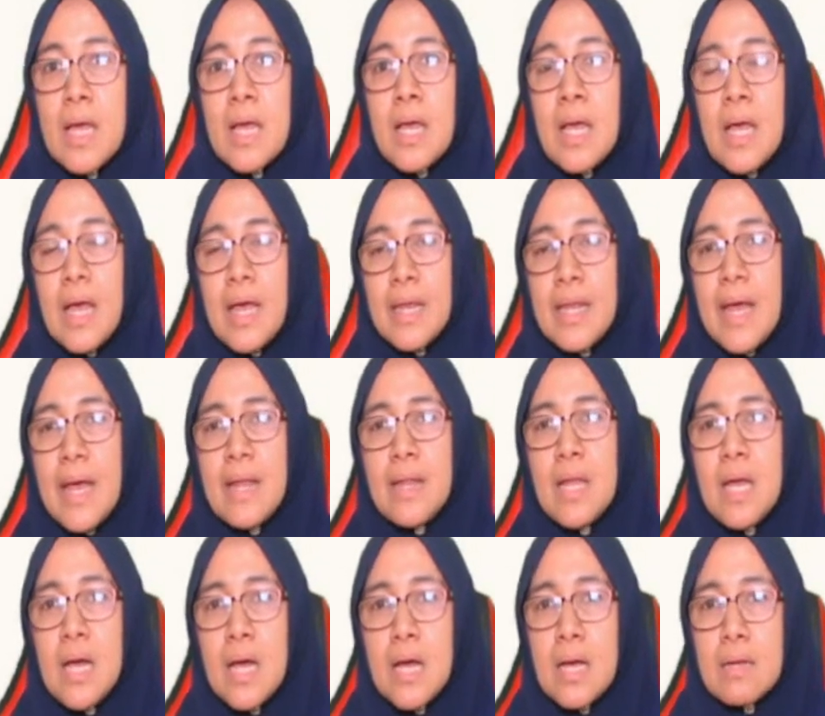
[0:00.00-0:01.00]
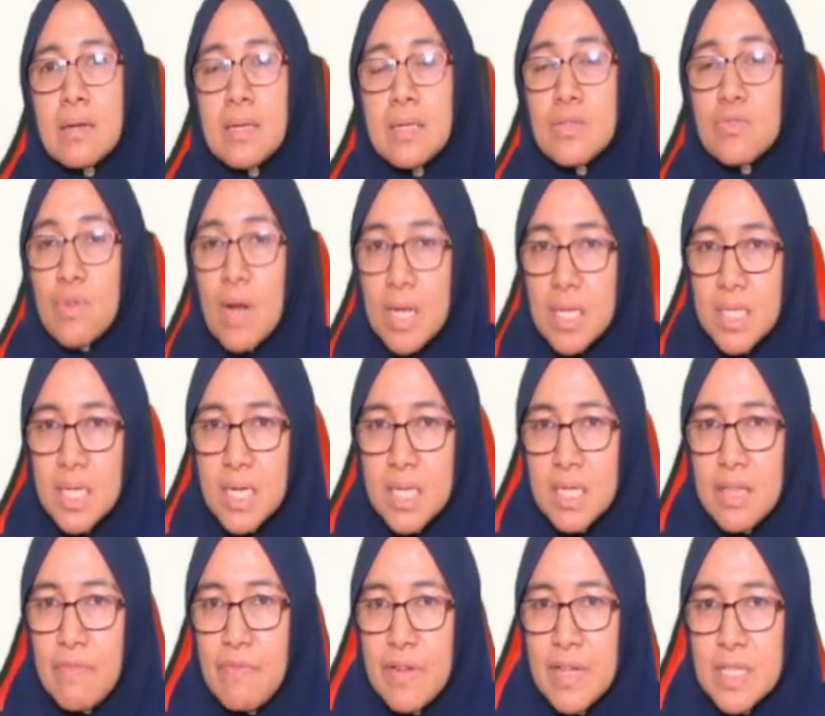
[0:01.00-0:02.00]
and then the structure
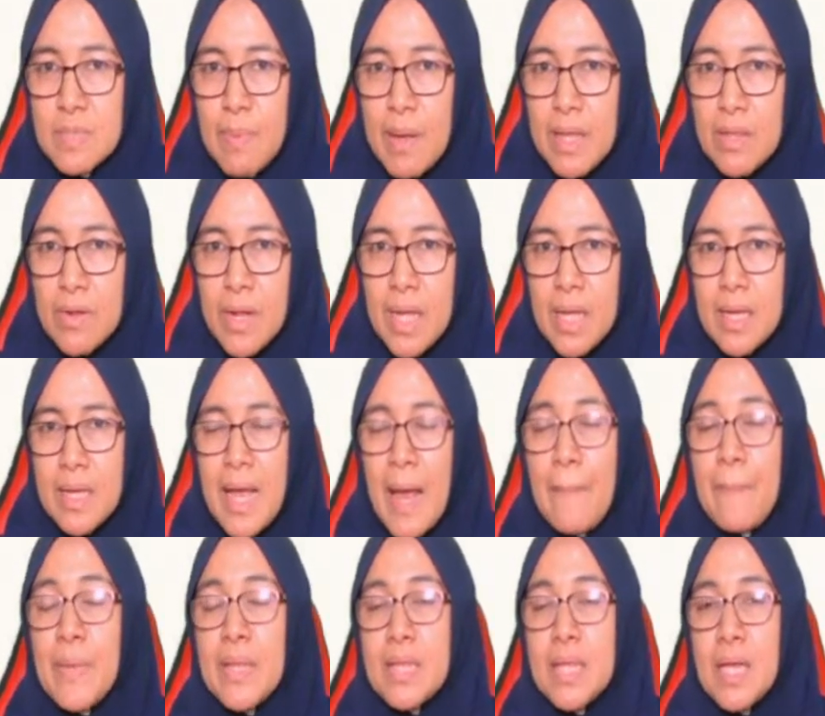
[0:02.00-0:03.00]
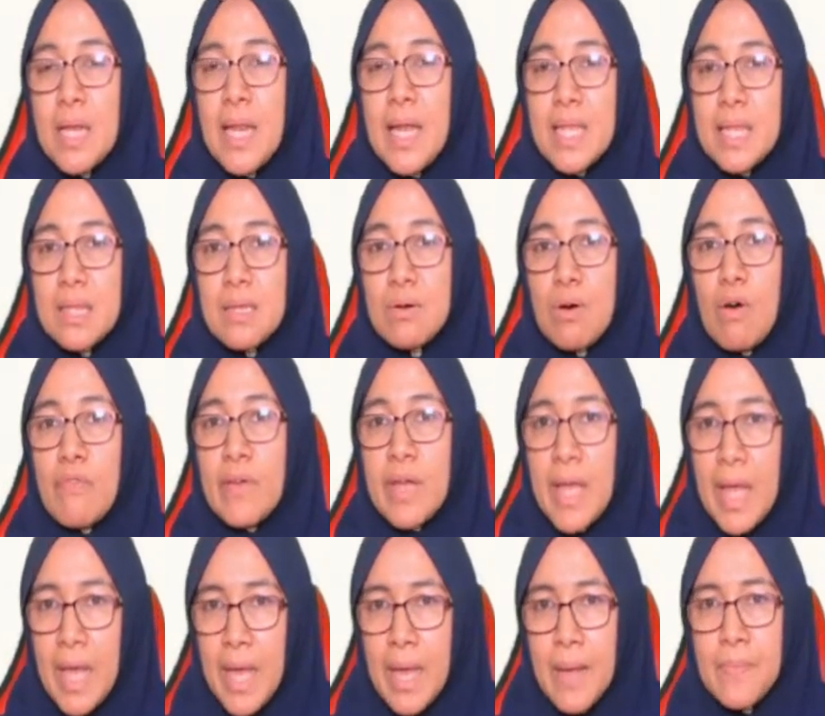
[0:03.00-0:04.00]
stiffness matrix, capital letter of
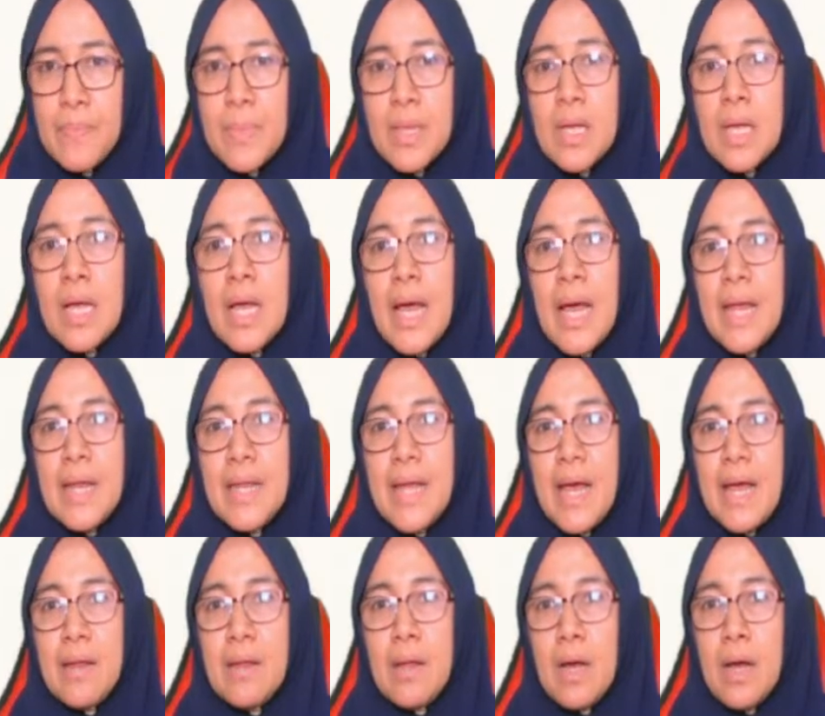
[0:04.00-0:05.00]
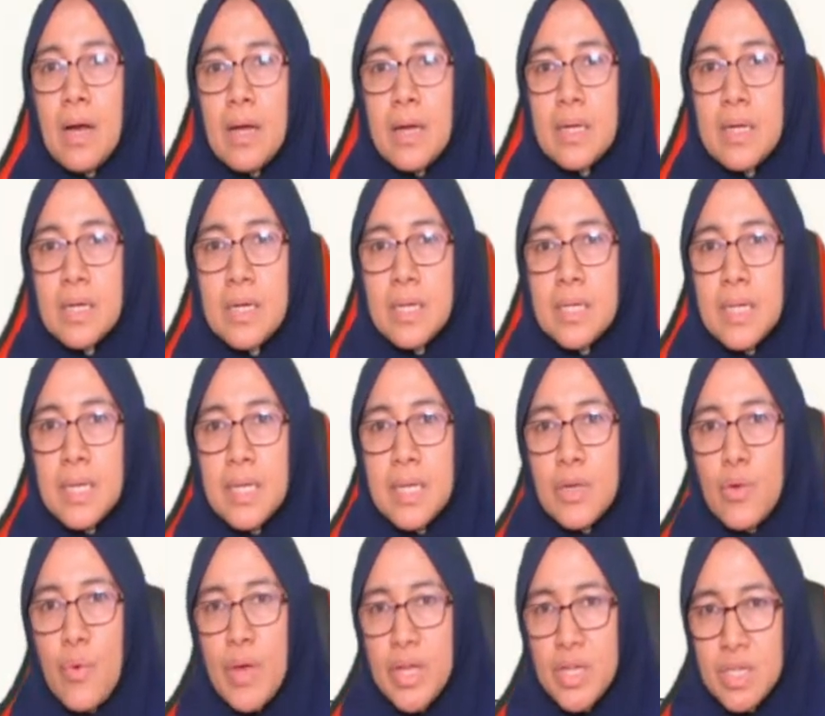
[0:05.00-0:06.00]
K. And then the
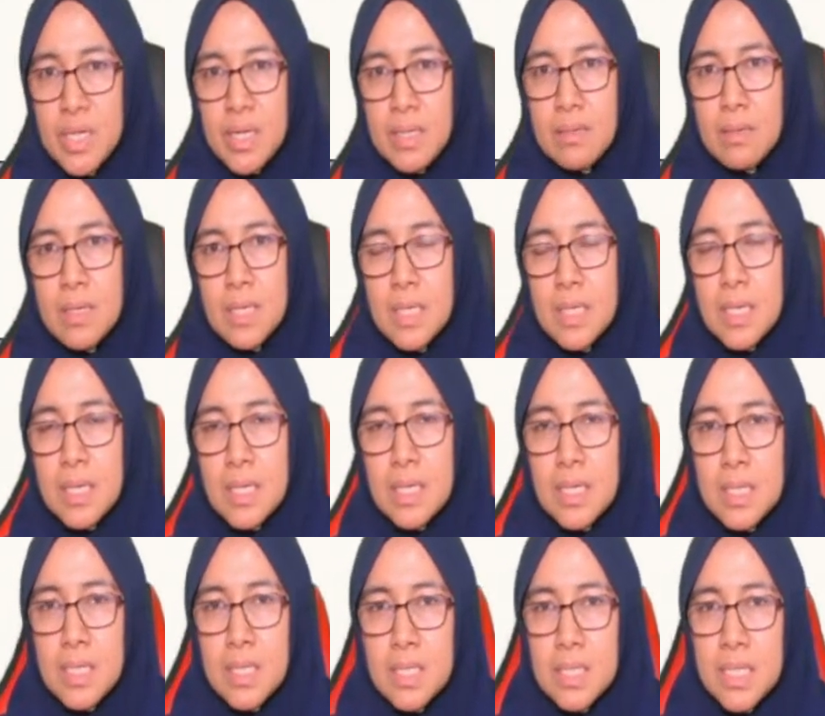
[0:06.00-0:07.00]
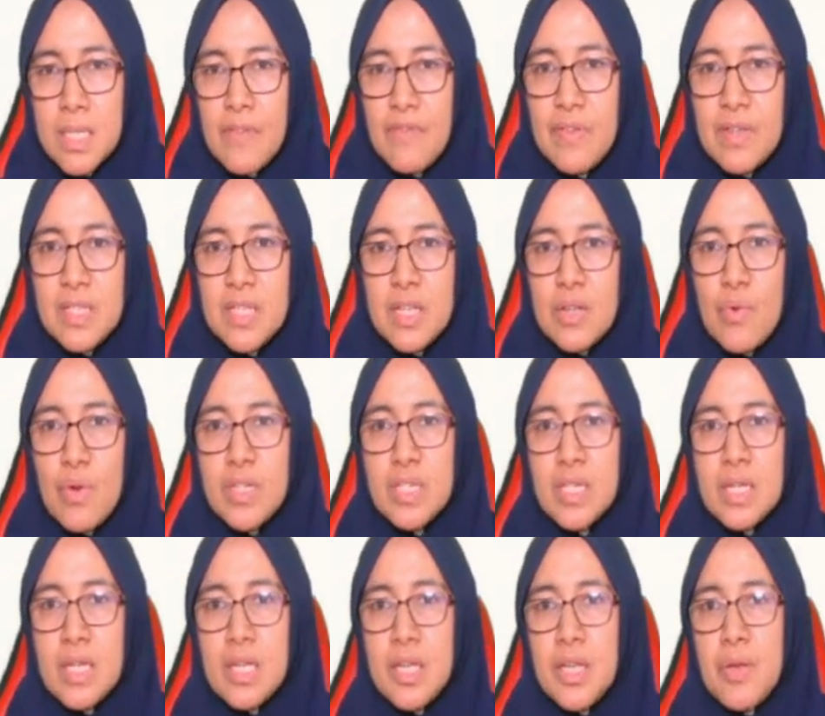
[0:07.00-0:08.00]
equation, the stiffness
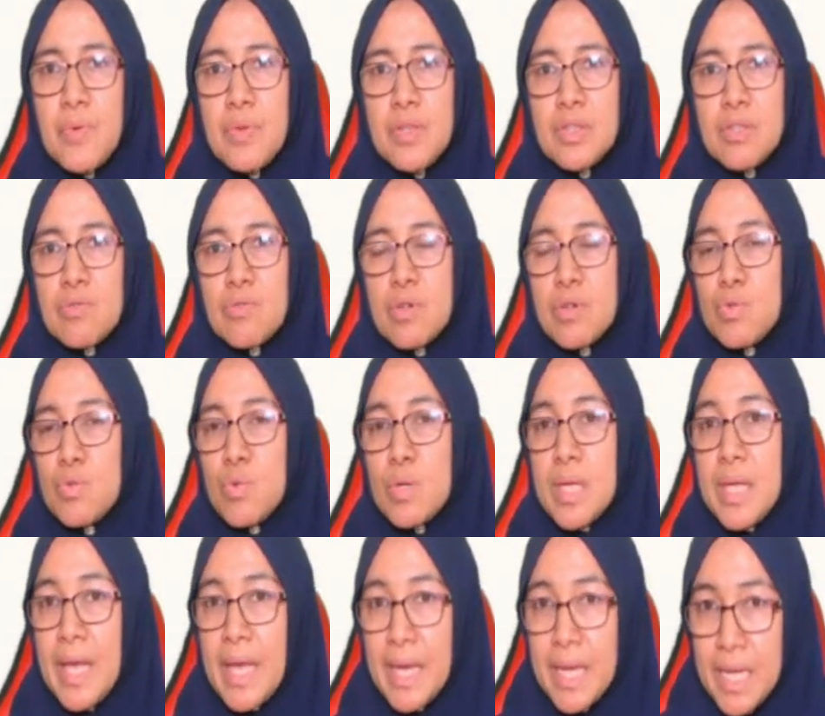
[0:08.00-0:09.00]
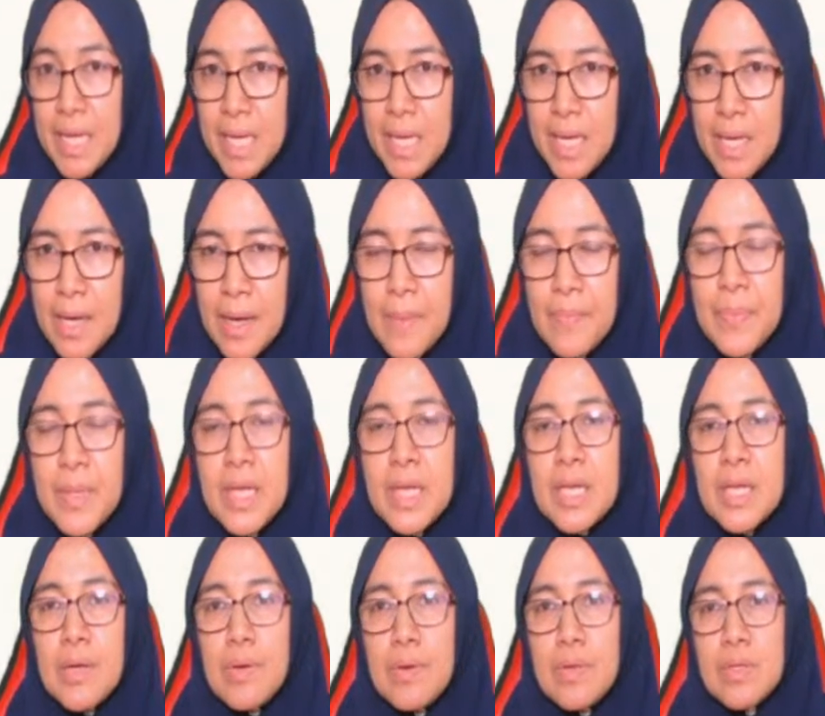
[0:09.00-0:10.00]
equation, Q is equal to KD.
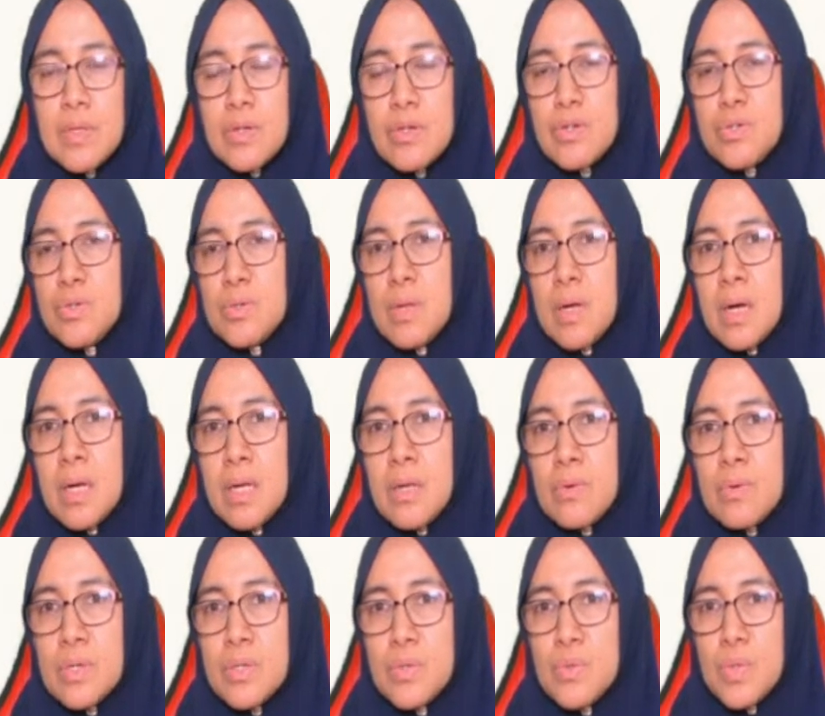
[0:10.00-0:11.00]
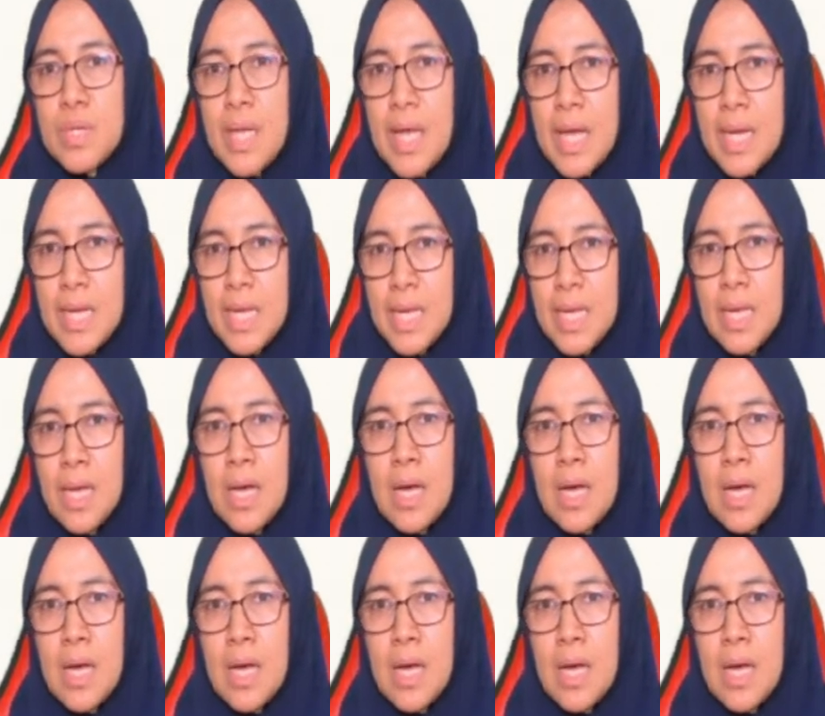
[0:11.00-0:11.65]
Q is equal to KD.